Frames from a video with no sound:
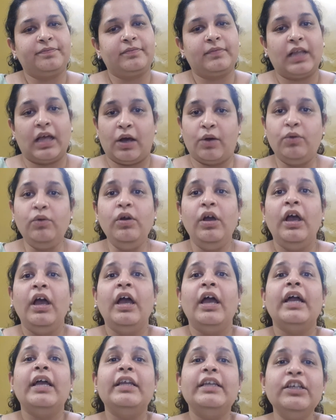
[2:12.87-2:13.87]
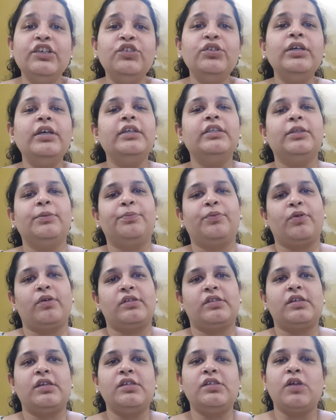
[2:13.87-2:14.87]
Now, initiate the
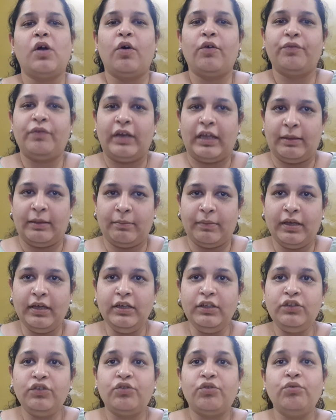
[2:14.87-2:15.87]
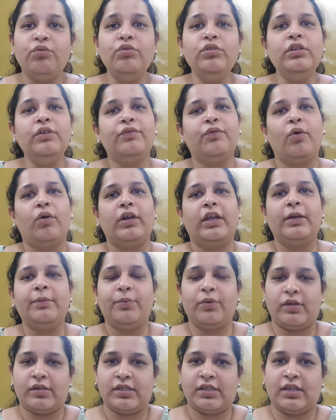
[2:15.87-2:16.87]
process of naming through the following
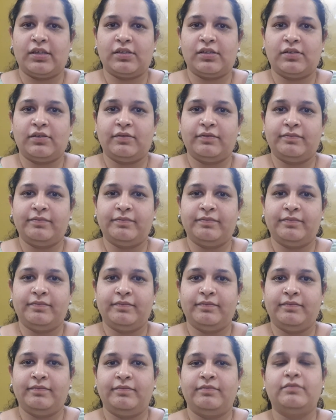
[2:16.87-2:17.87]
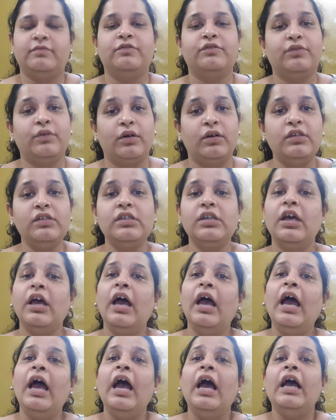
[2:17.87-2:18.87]
process. First,
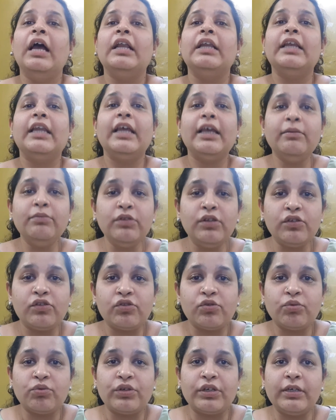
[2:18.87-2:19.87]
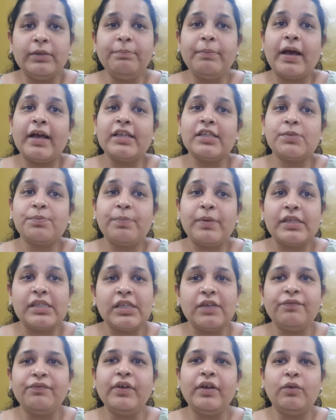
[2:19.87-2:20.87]
name the student by
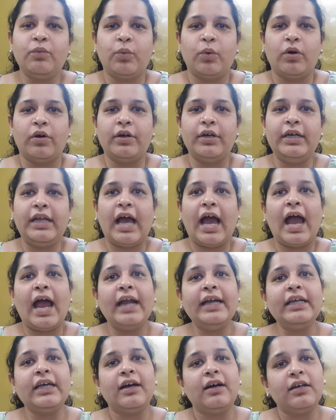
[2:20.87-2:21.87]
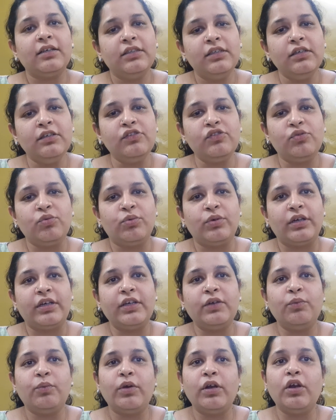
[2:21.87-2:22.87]
specific word and other
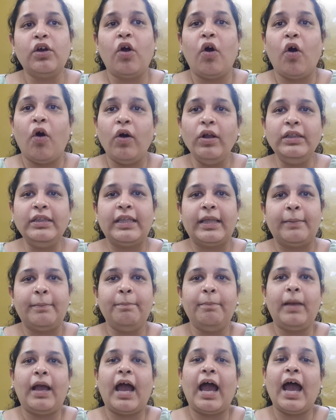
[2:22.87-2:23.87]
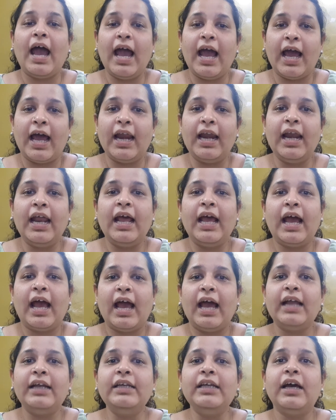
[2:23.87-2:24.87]
student will call them
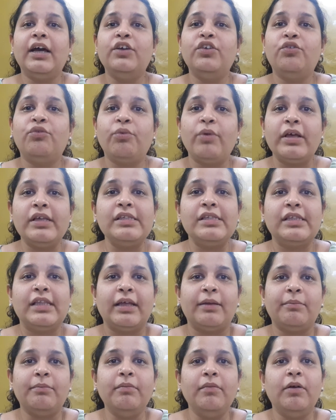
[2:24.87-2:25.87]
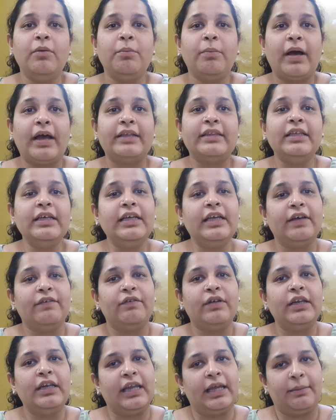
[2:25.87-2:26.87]
and address them by the
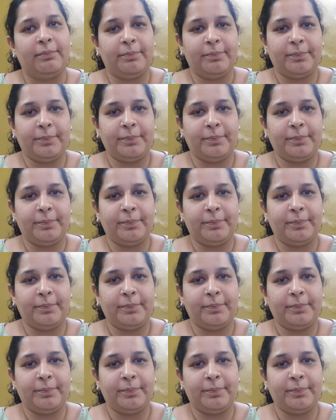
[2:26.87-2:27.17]
given name.